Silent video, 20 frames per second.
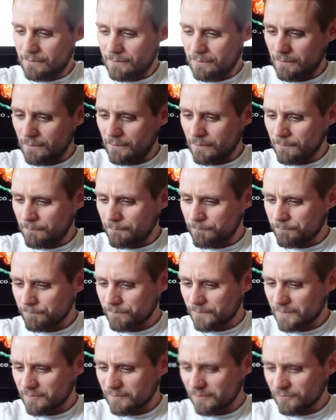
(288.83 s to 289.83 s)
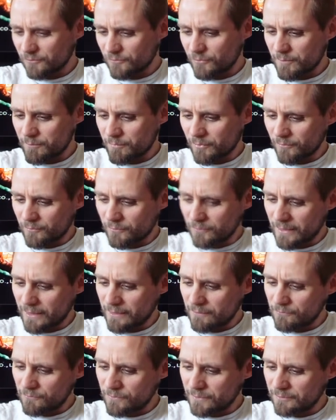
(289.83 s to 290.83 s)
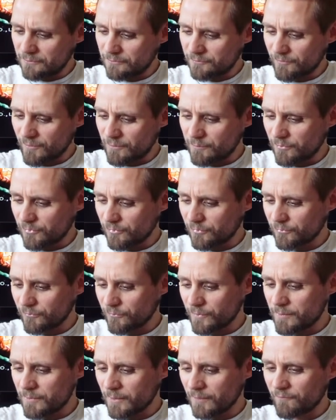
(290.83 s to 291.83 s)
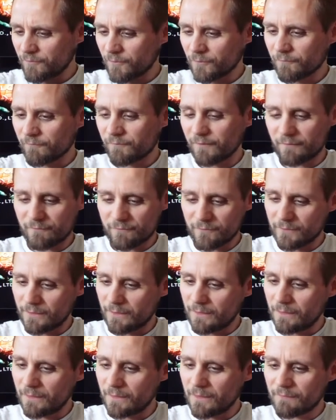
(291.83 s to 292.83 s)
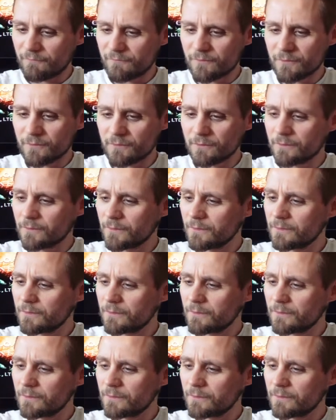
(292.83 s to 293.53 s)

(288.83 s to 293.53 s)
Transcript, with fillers: Um, Assassin's Creed Brotherhood of Halo Reach, Film 3, Melabon, FIFA 11.